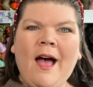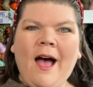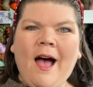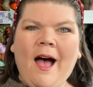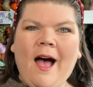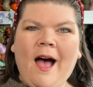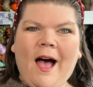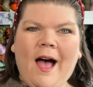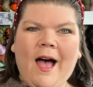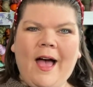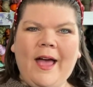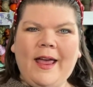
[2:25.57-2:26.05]

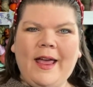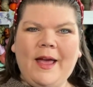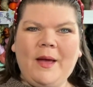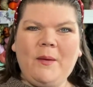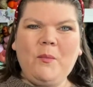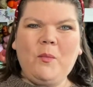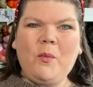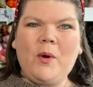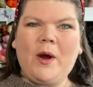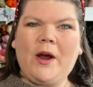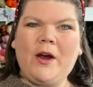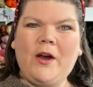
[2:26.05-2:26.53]
I
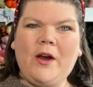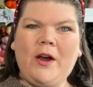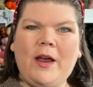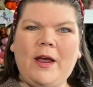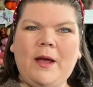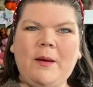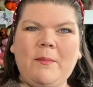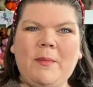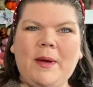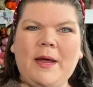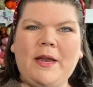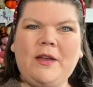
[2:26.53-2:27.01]
am
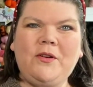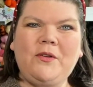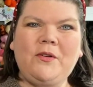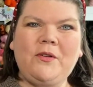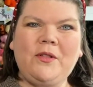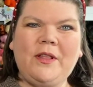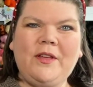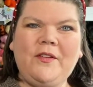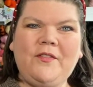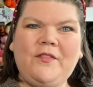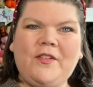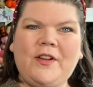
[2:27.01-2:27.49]
wearing my
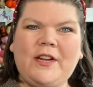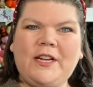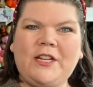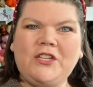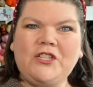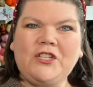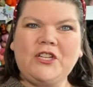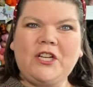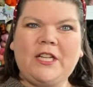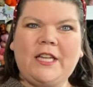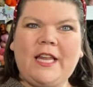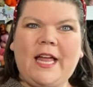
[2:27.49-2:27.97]
newly
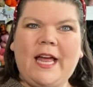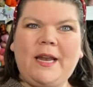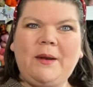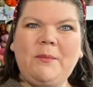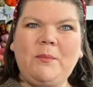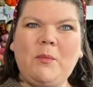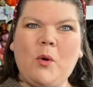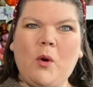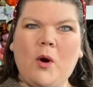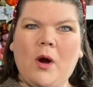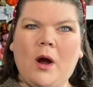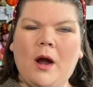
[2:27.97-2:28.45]
finished
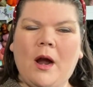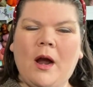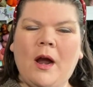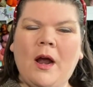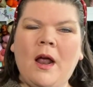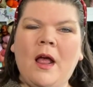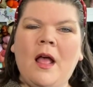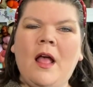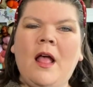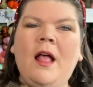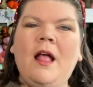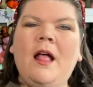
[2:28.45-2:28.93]
Glenmore.
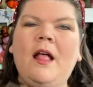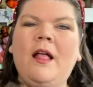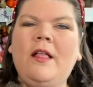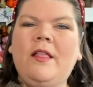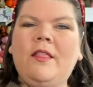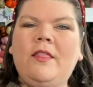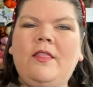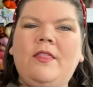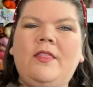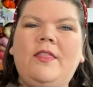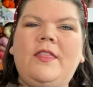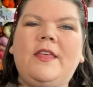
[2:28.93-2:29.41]

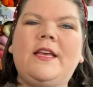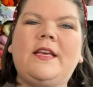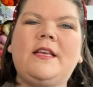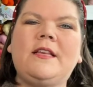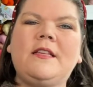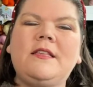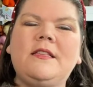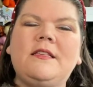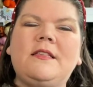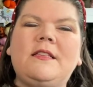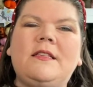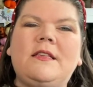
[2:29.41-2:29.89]

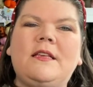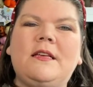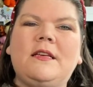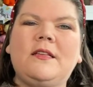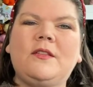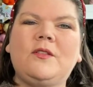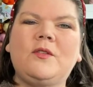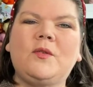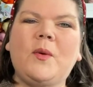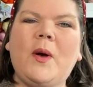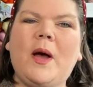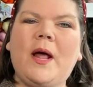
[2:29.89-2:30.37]
This
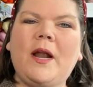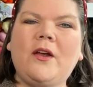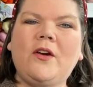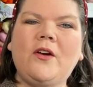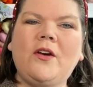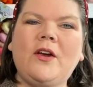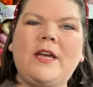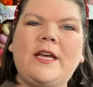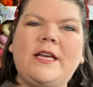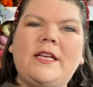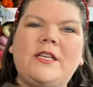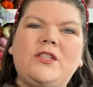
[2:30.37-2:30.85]

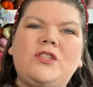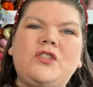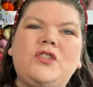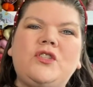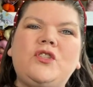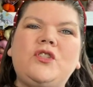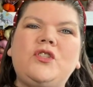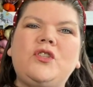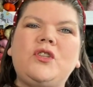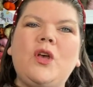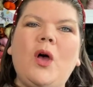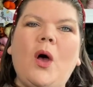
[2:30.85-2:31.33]
sweater is
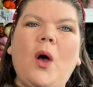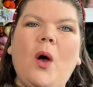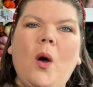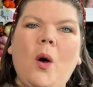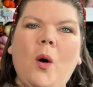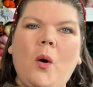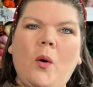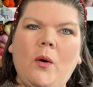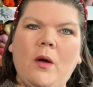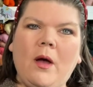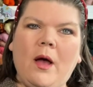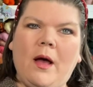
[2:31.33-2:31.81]

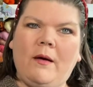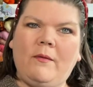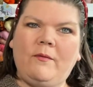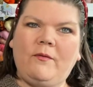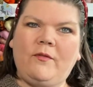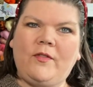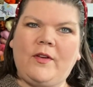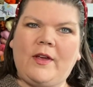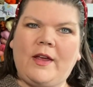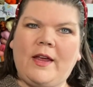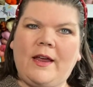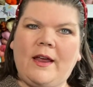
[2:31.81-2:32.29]
so
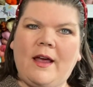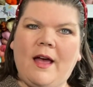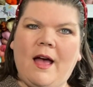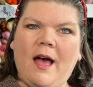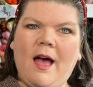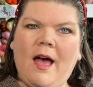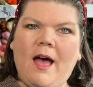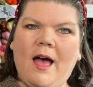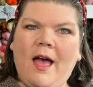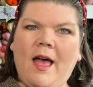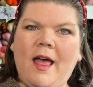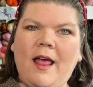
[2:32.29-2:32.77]
comfy.
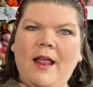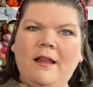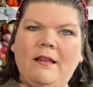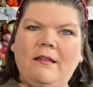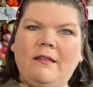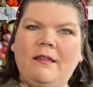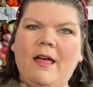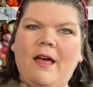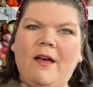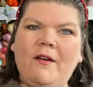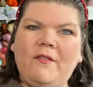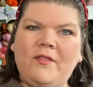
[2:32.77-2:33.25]
I
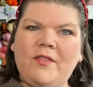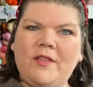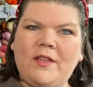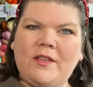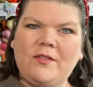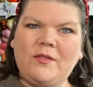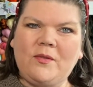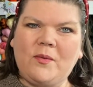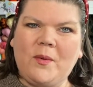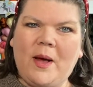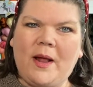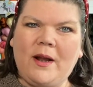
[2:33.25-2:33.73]
love this
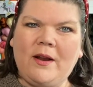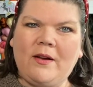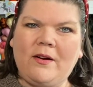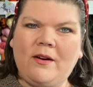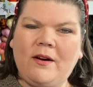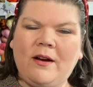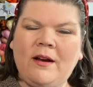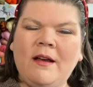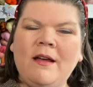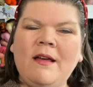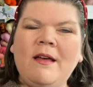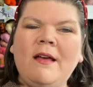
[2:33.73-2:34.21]

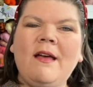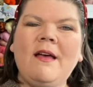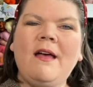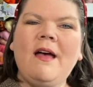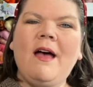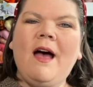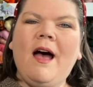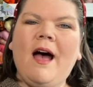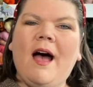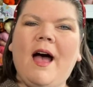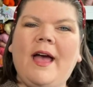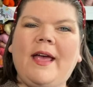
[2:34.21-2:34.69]
sweater.
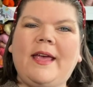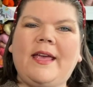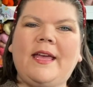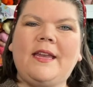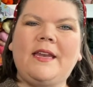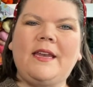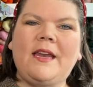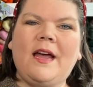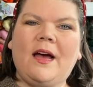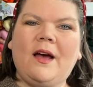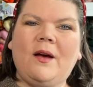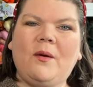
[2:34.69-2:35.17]
I
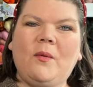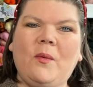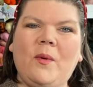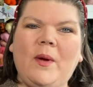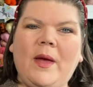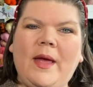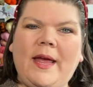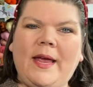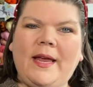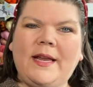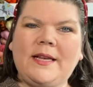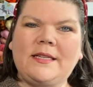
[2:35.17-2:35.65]
cannot
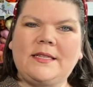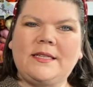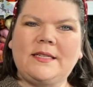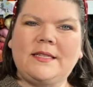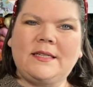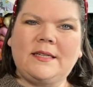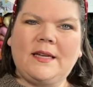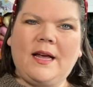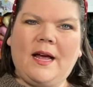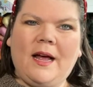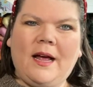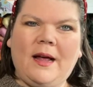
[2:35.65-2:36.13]
wait
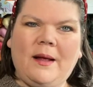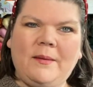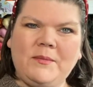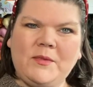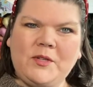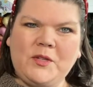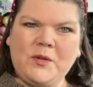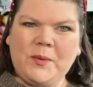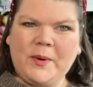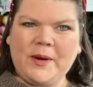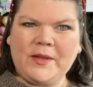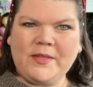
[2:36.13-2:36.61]

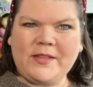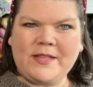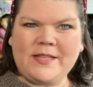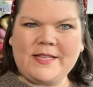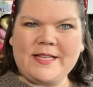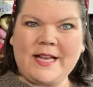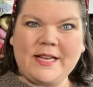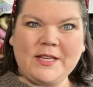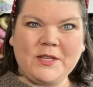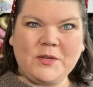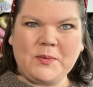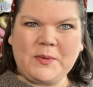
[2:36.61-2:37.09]
to wear this
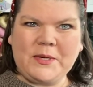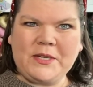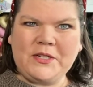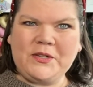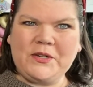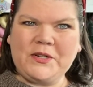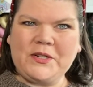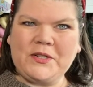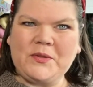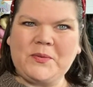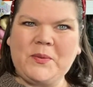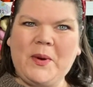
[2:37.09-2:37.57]
next
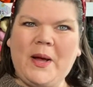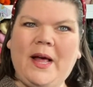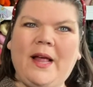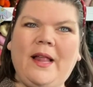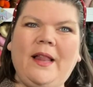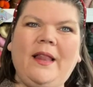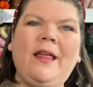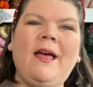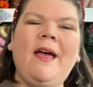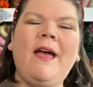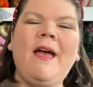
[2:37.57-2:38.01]
winter as well.